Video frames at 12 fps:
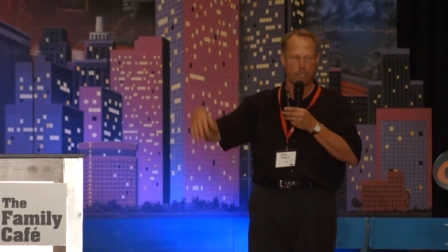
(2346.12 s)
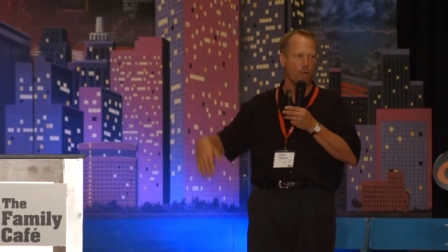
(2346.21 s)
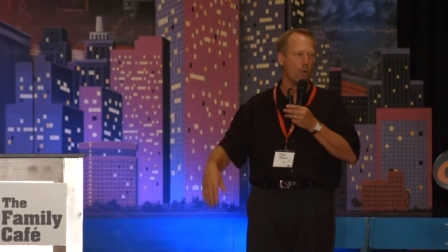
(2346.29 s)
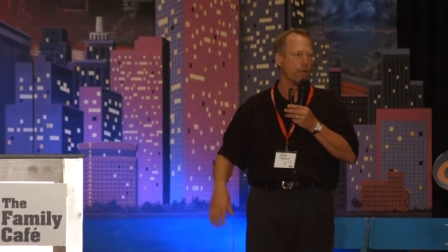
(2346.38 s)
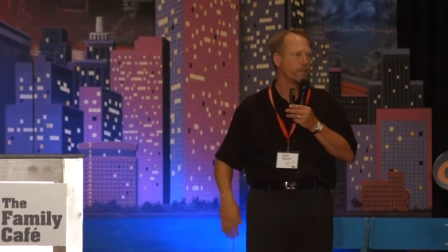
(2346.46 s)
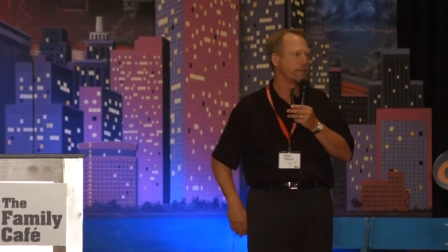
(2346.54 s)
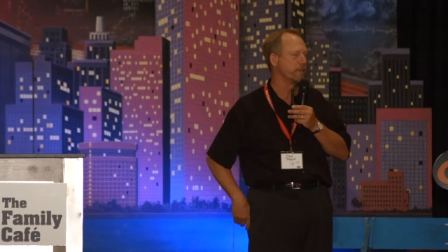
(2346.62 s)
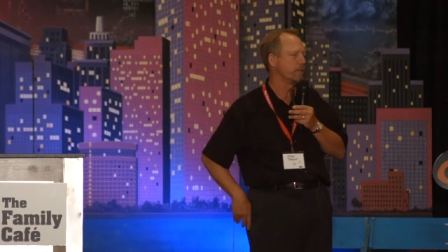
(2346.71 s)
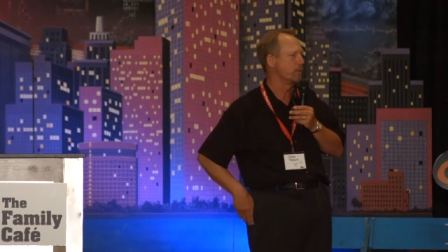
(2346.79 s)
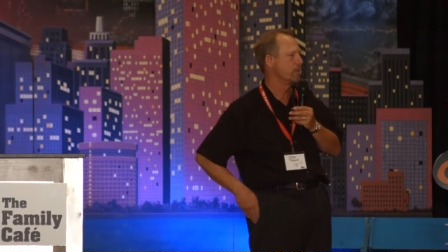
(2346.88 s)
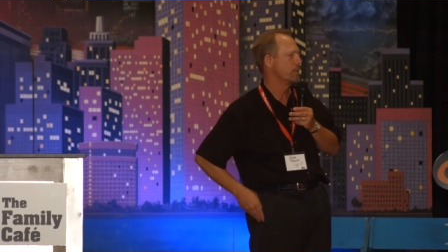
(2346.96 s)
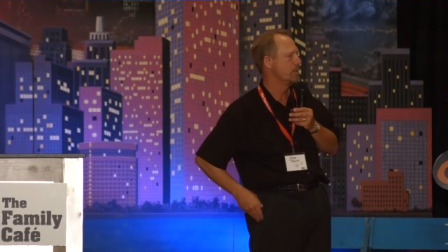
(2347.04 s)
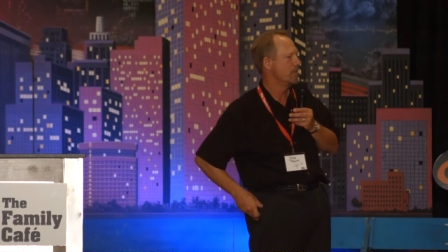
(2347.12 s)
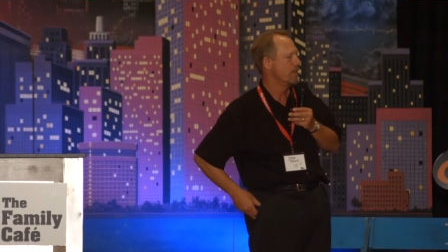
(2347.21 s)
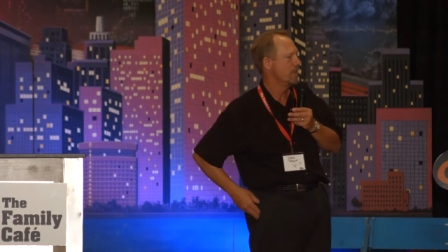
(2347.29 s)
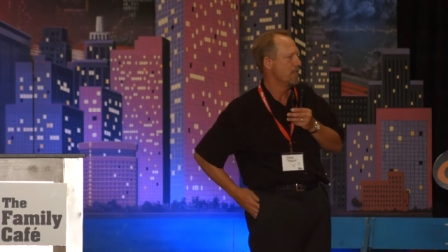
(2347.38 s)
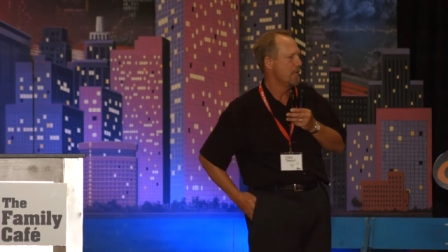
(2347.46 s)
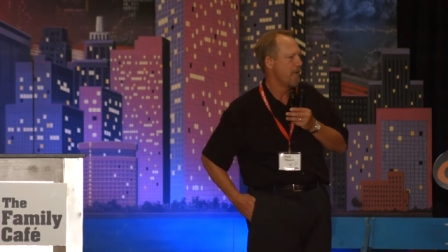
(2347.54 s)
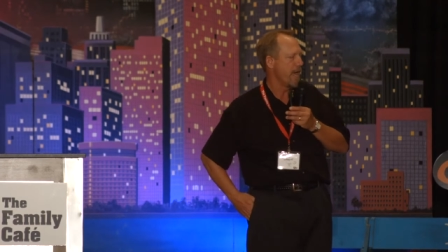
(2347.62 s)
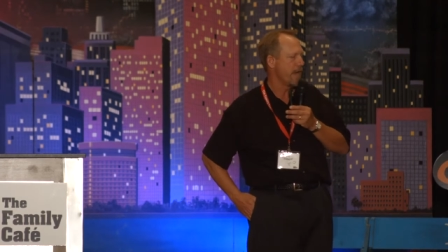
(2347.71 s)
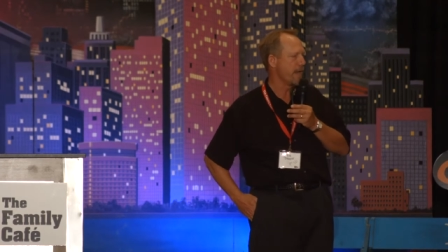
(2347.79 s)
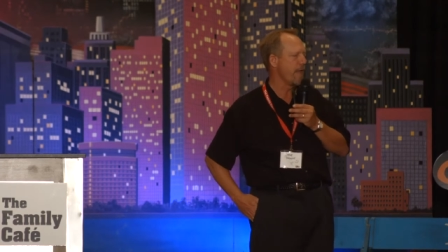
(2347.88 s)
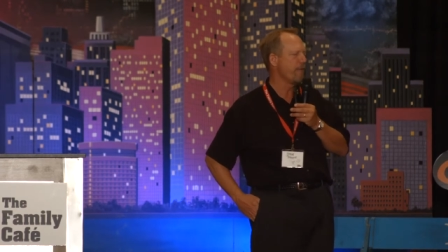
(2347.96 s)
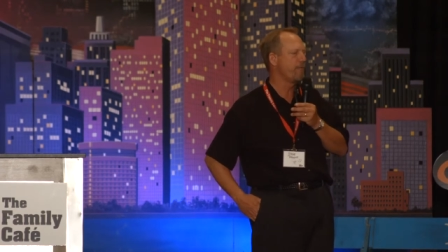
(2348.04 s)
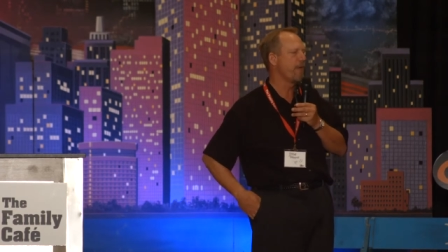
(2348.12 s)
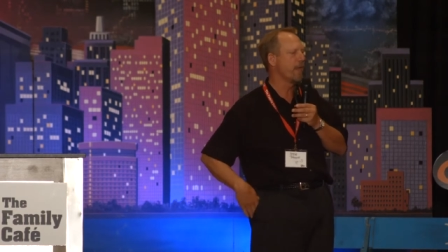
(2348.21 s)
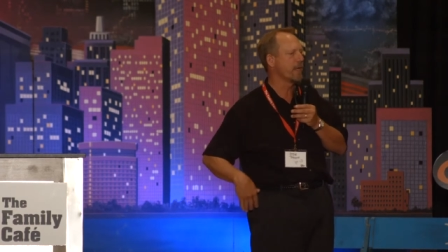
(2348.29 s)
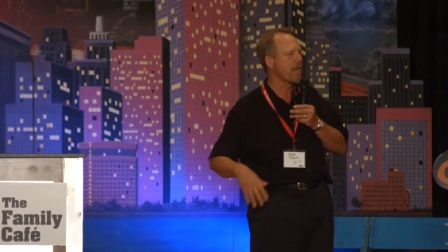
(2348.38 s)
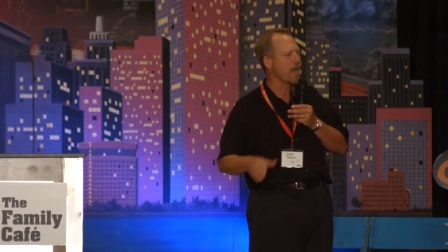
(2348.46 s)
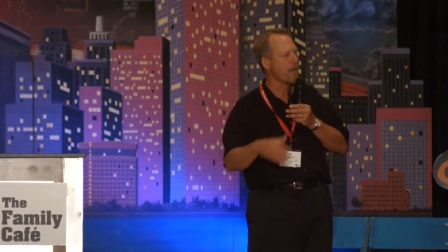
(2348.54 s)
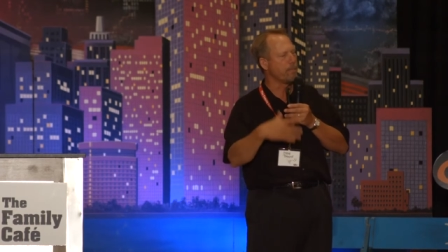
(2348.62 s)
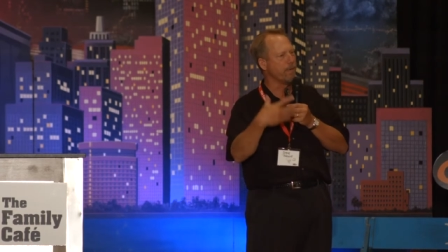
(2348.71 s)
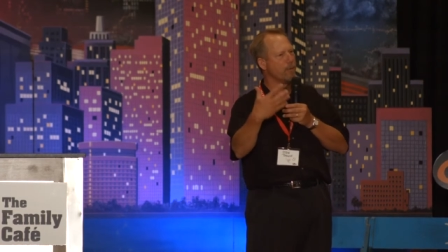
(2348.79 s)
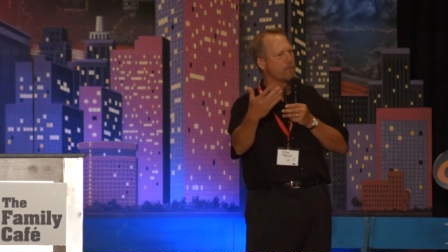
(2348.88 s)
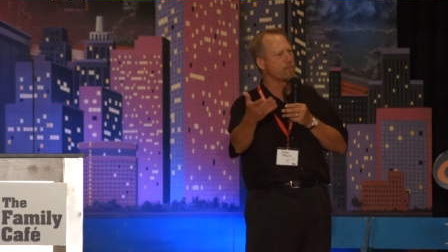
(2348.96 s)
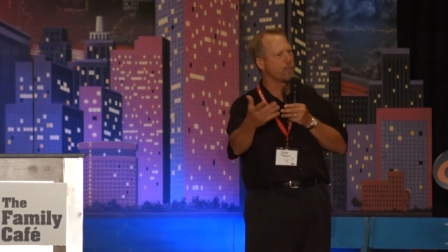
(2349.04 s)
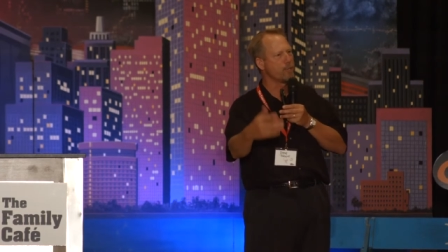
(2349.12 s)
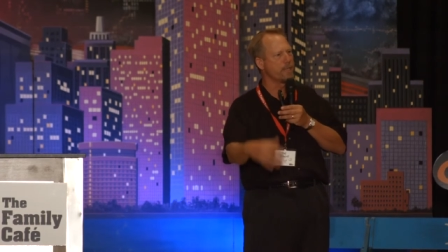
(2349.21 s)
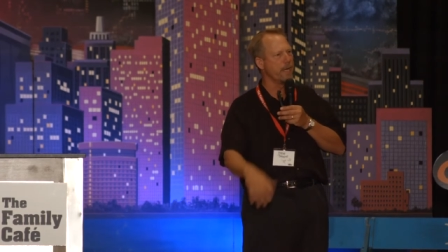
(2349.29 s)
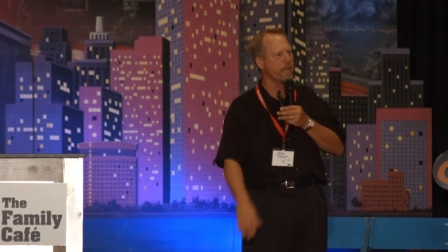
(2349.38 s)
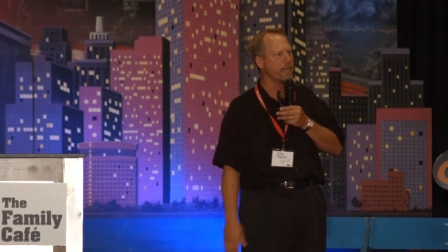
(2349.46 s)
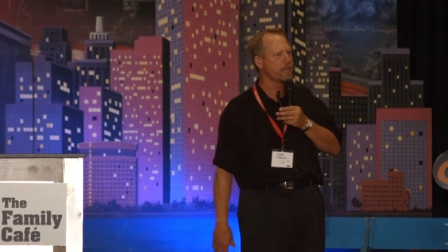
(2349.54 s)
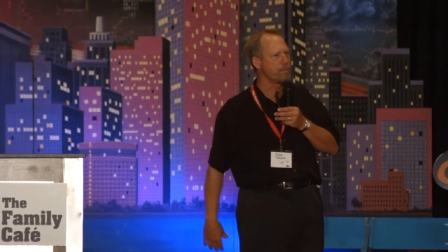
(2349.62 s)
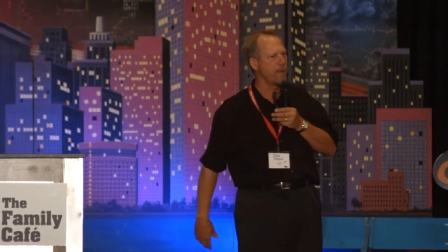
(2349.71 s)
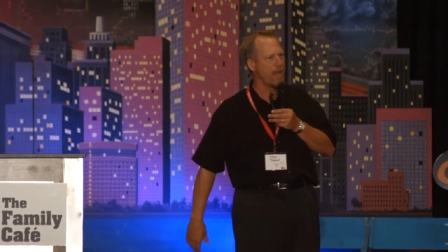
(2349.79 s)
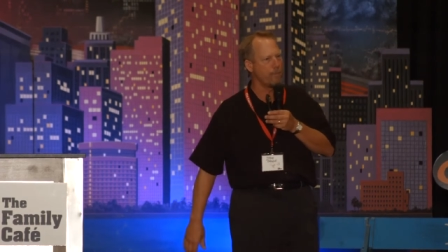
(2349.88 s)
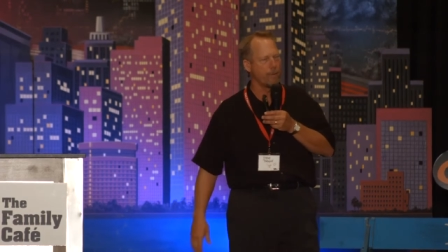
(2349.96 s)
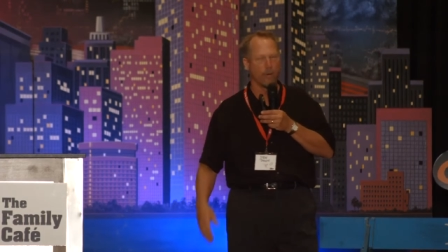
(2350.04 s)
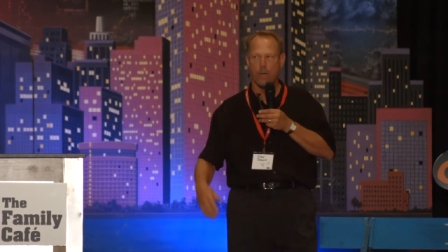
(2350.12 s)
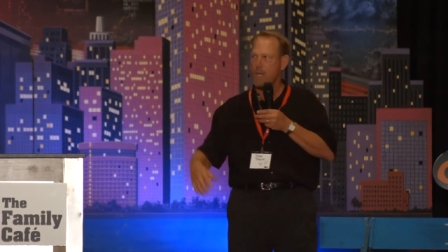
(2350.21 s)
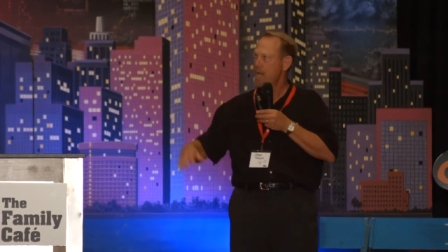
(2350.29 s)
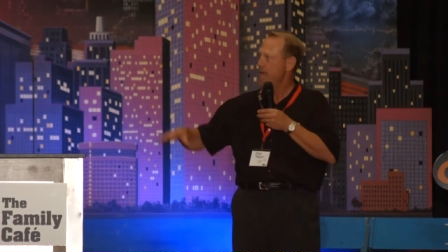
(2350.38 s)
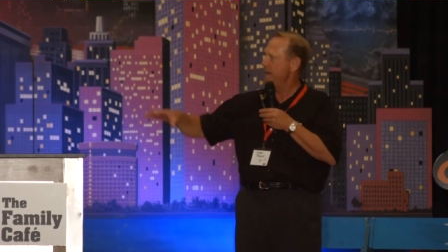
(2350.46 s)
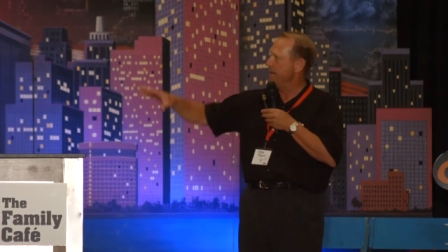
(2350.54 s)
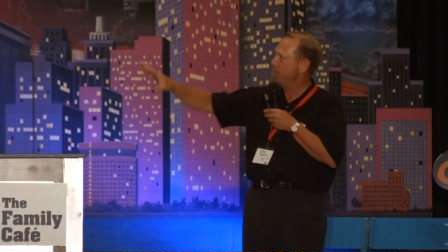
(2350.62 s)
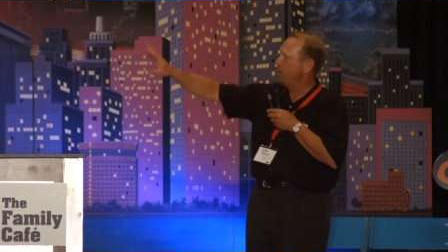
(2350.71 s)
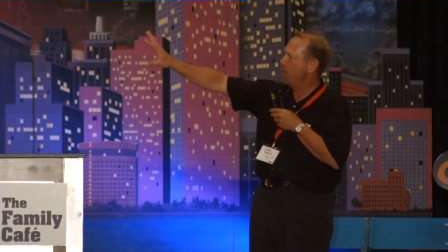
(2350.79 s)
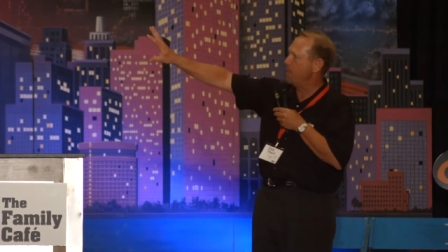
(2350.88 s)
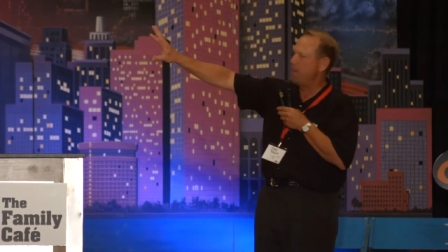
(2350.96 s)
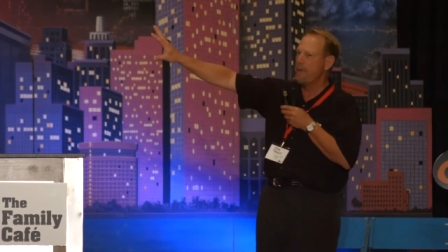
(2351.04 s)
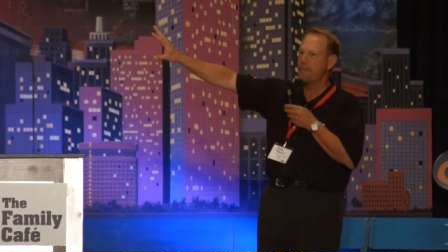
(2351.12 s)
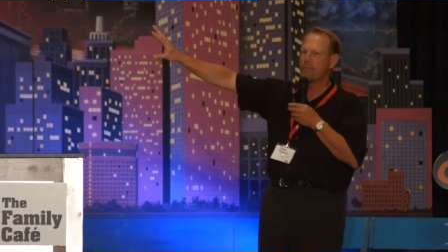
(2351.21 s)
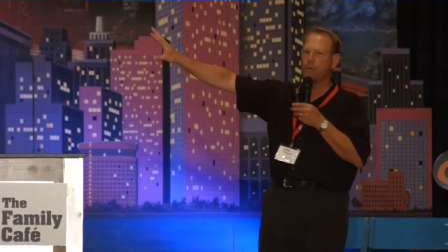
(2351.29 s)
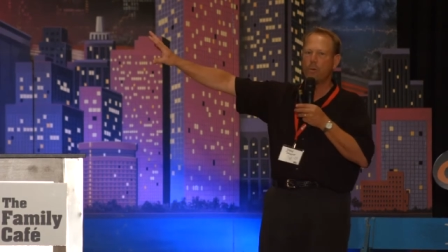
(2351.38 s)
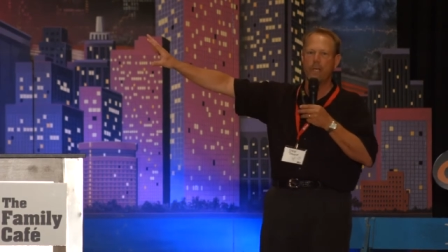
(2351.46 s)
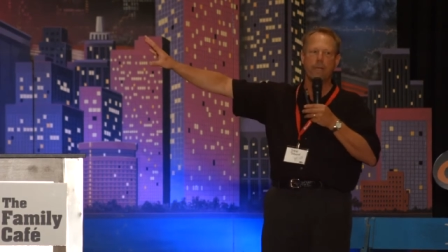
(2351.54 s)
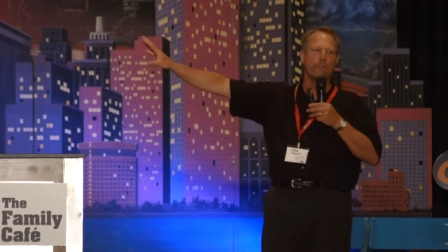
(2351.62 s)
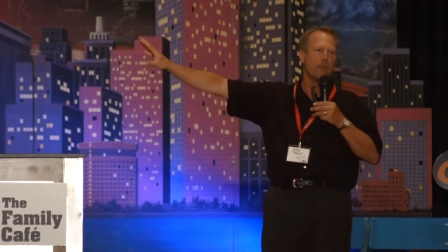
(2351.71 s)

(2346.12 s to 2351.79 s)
was going to. And another fellow got up and he was presenting his paper, and he put up on the screen.